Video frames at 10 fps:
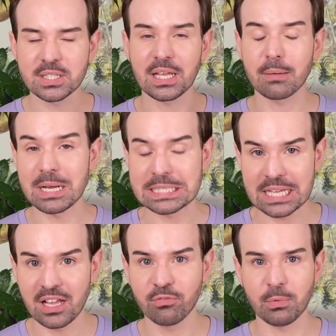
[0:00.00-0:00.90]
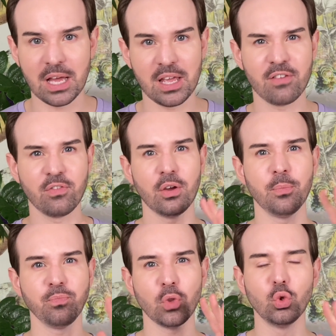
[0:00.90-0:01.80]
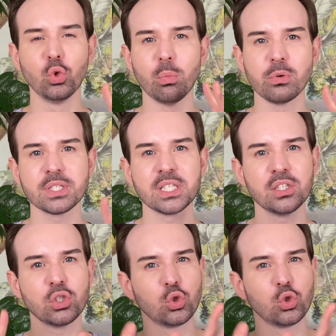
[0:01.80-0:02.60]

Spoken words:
like myself, I have normal skin,